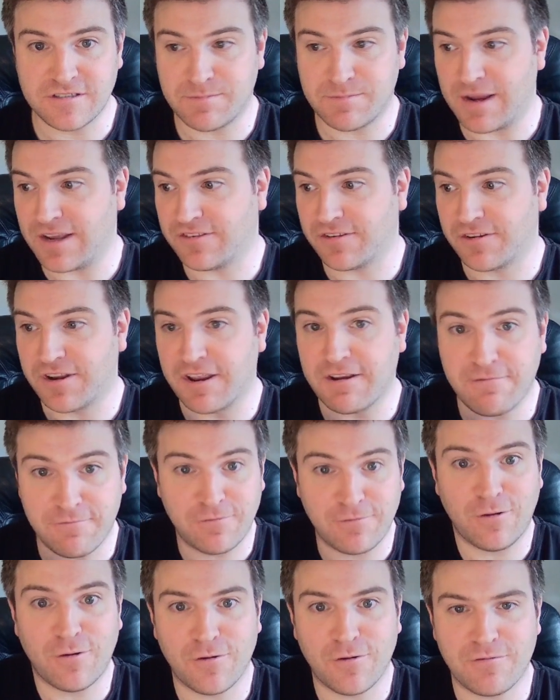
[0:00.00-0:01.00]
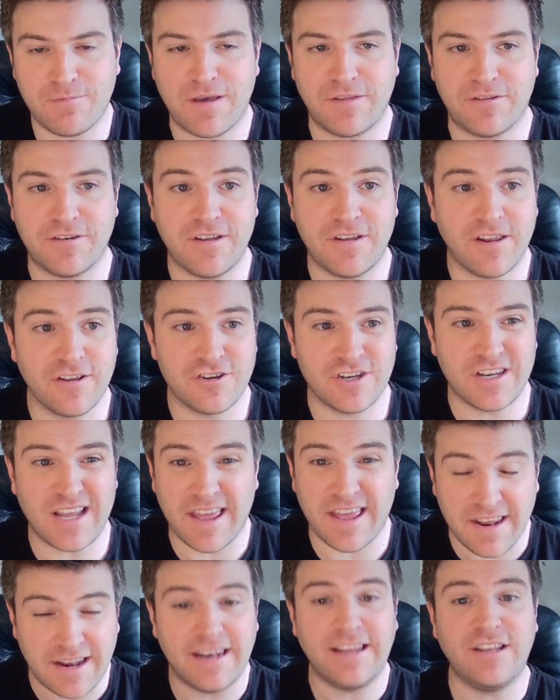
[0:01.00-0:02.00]
based on a flawed methodology,
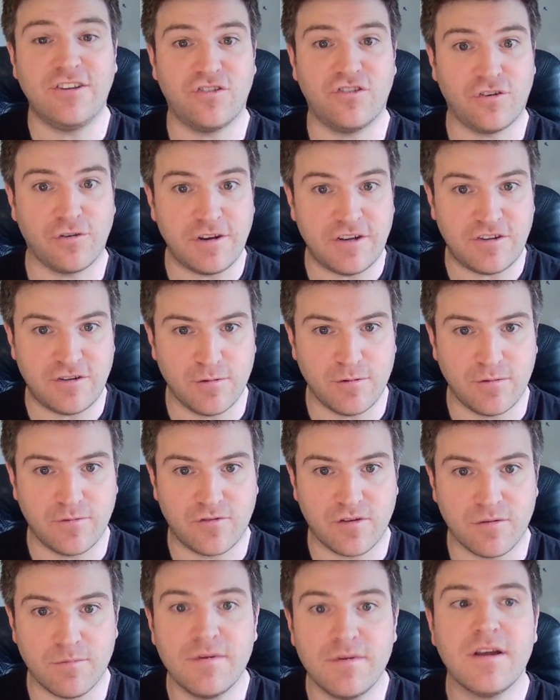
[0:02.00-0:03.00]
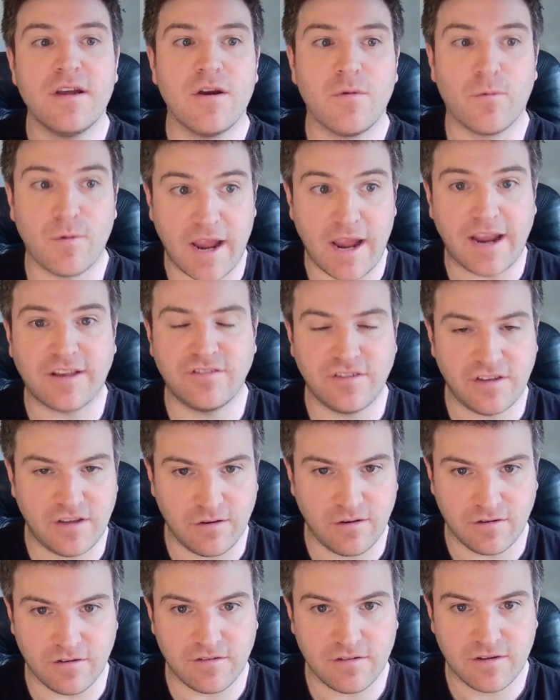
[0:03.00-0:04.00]
and at least 32 of them were
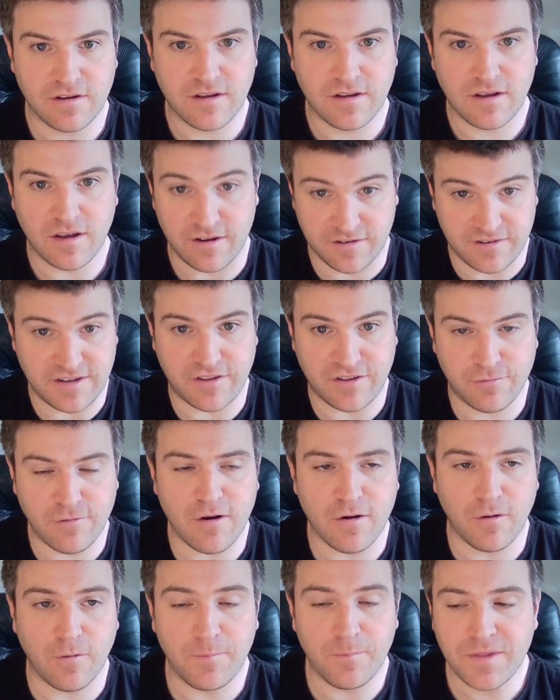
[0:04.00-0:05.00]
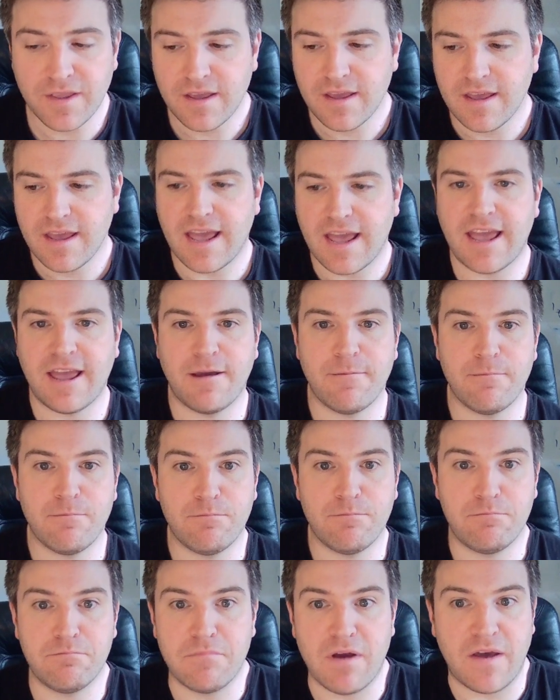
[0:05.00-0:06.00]
executed on death row.
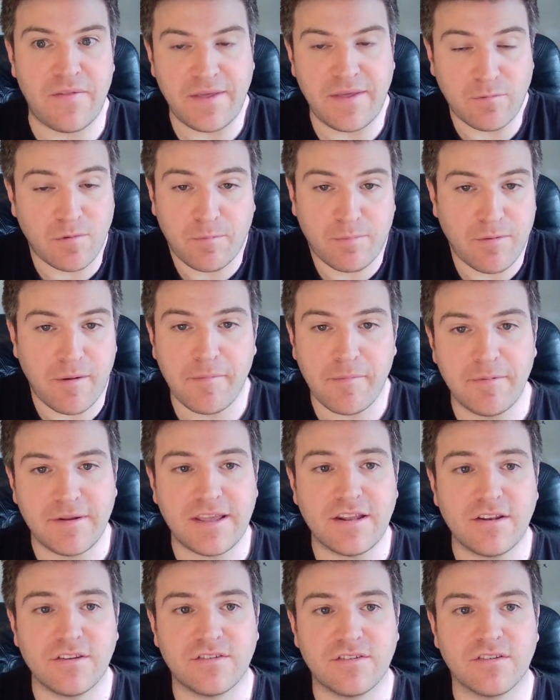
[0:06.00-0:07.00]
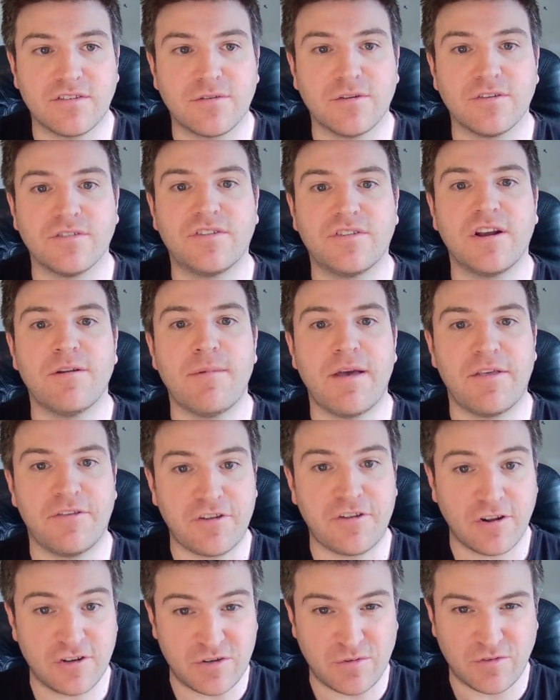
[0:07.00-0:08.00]
And they were probably innocent because their
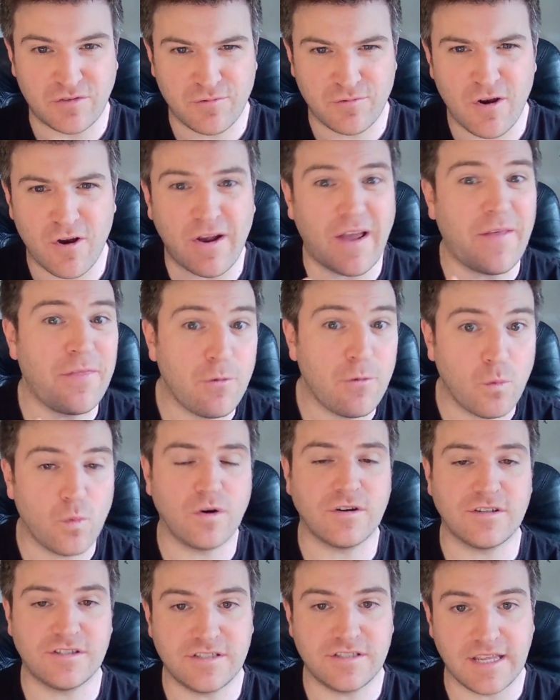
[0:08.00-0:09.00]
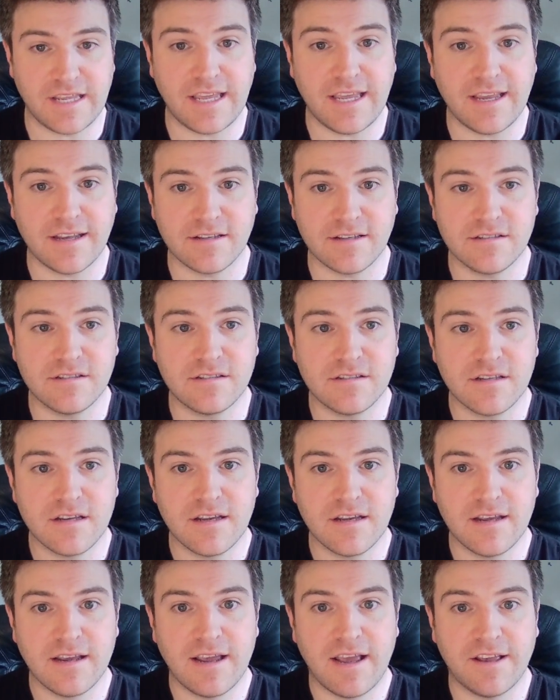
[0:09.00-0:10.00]
methodology was wrong. And the worst thing is,
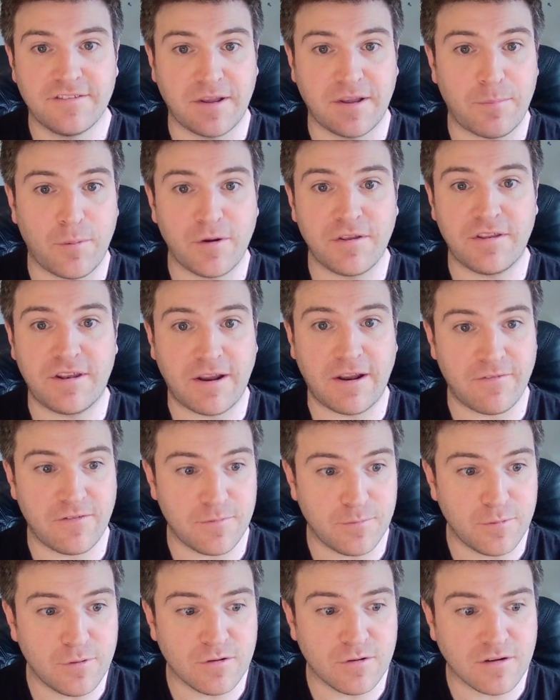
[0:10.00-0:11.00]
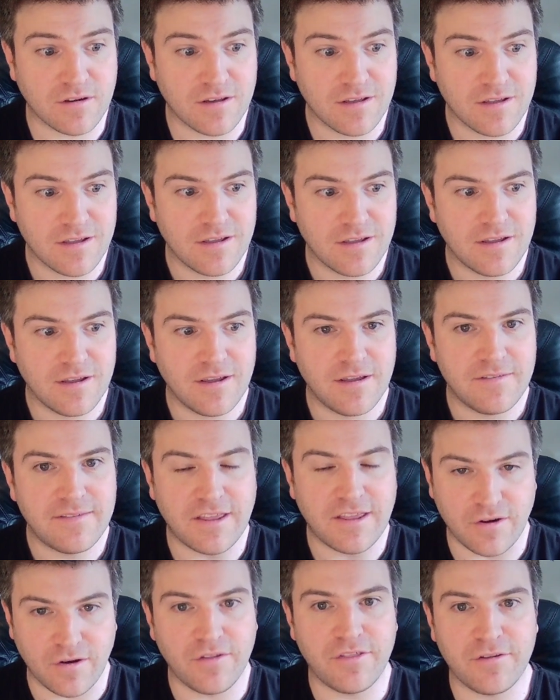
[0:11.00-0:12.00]
as I pointed out in the book,
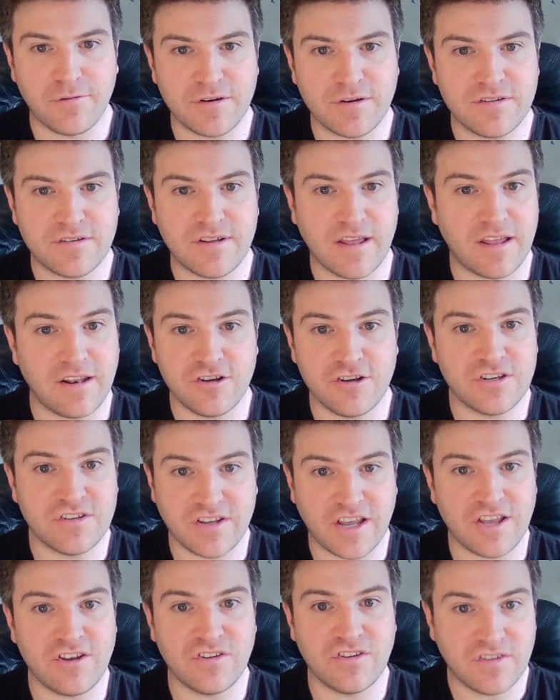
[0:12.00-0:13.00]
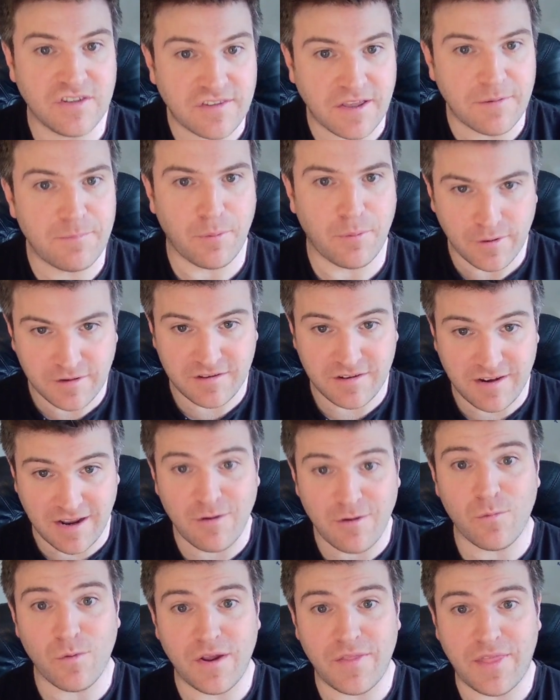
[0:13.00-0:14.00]
that other intelligence agencies had pointed
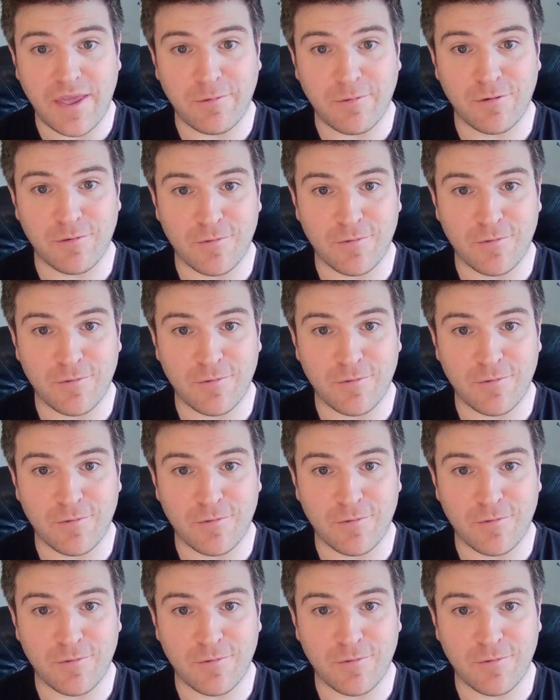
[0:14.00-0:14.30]
out why they were